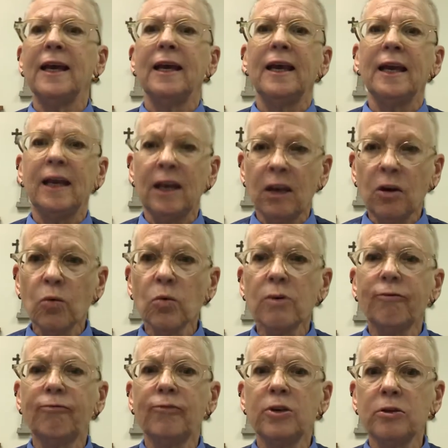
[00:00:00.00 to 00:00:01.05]
he
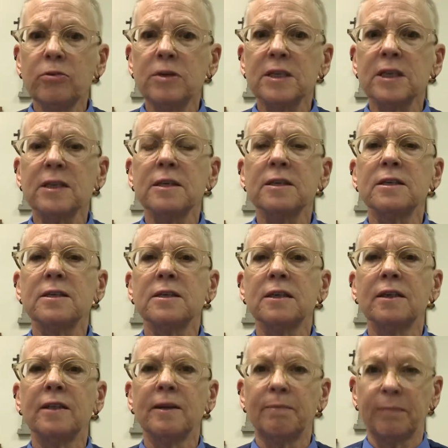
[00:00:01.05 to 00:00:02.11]
refuses
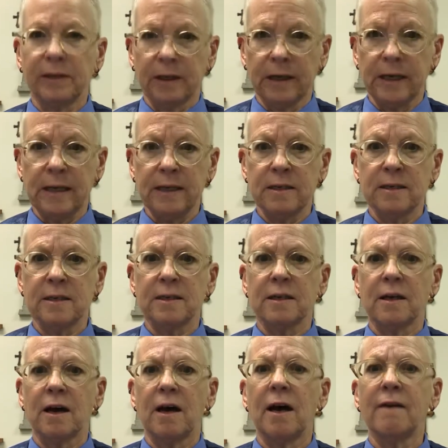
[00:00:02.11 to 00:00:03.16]
the pleas
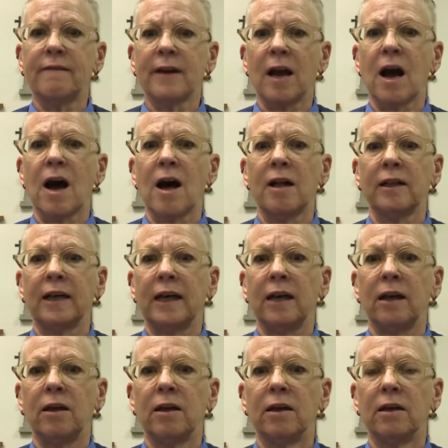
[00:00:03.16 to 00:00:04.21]
of a colleague.